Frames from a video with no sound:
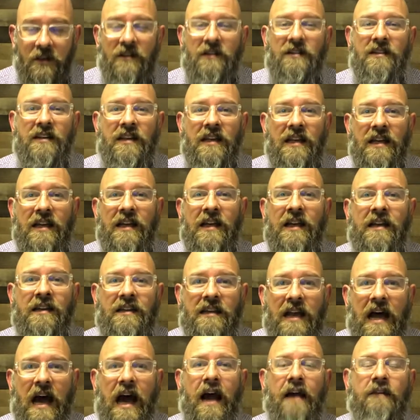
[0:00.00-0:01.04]
leading
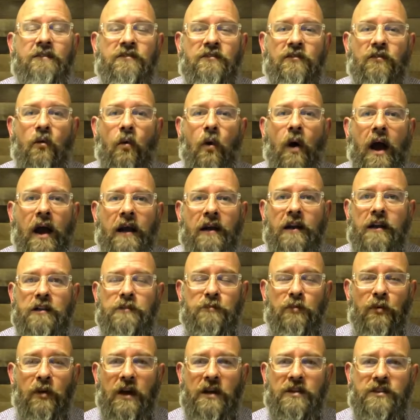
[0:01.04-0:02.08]
lives of quiet
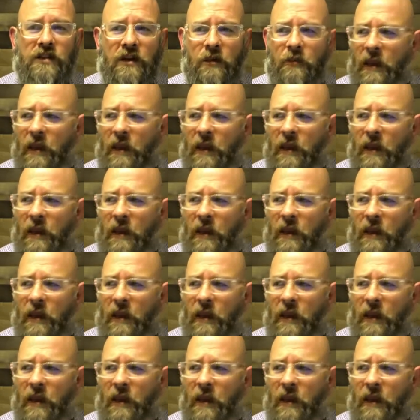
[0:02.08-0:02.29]
desperation.